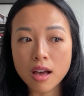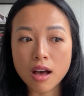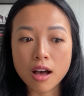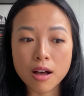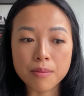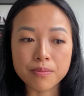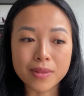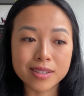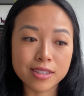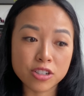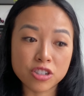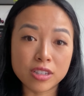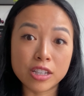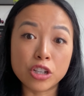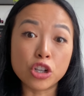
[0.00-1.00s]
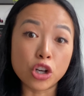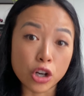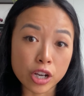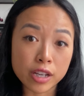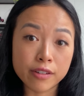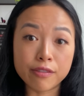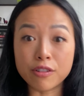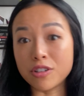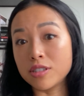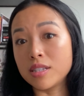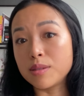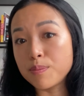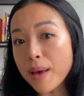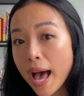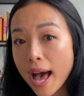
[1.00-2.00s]
um, essentially good
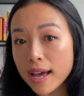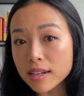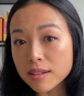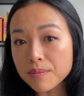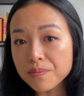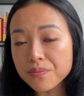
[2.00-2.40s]
versus bad.